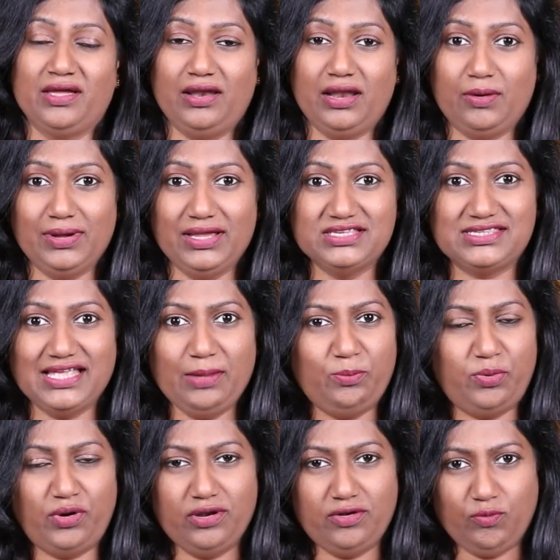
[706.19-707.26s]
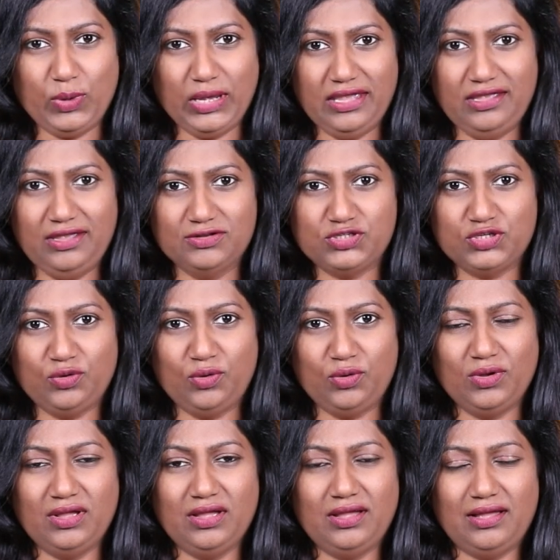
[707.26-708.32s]
Now, is that burden weighing you too
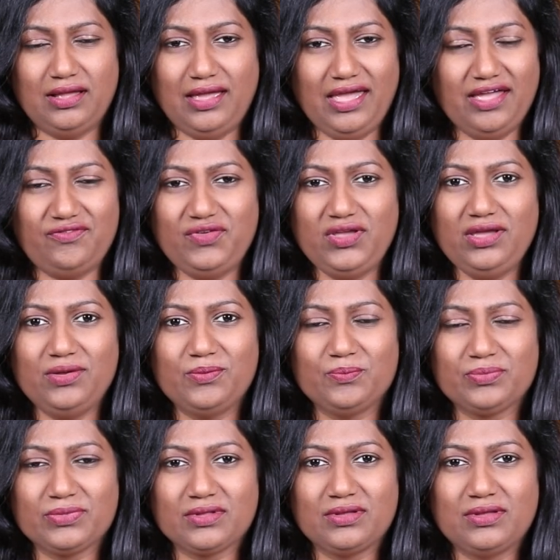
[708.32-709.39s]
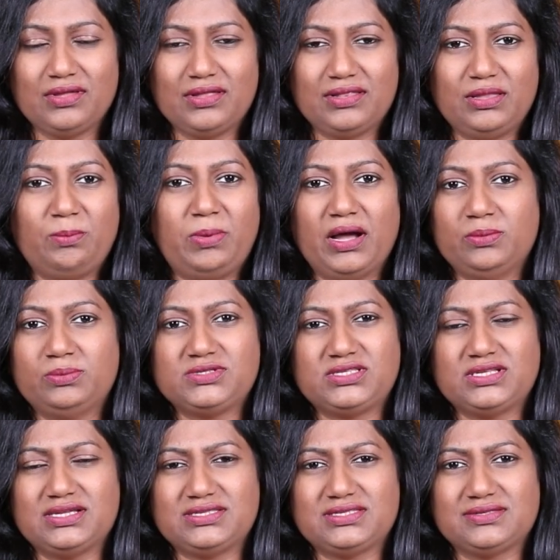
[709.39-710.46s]
heavy? The Bible
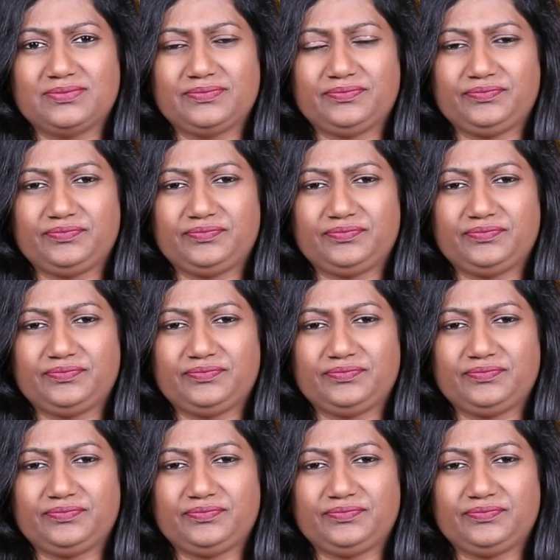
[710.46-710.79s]
says,